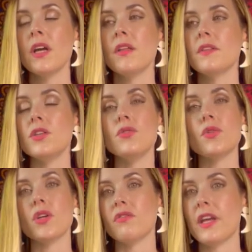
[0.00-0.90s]
that you
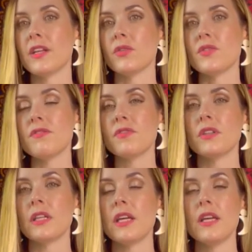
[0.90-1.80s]
could have handled
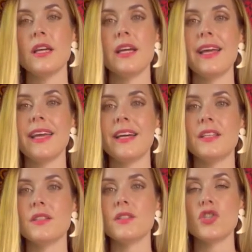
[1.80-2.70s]
differently
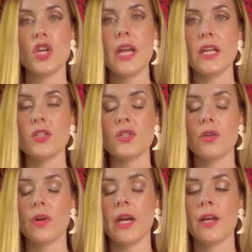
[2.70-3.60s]
and changed.
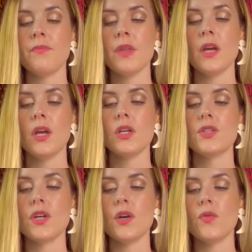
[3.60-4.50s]
Okay.
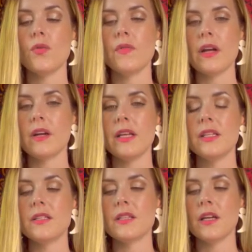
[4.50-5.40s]
So there
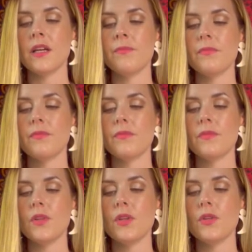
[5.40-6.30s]
is,
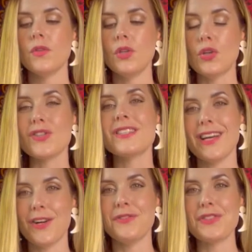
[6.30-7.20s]

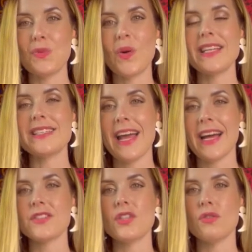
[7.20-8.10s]
yourself is wanting to
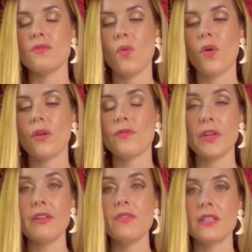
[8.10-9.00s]
ask you for
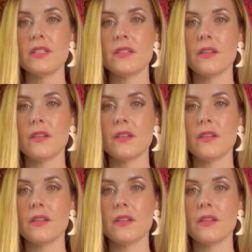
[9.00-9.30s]
forgiveness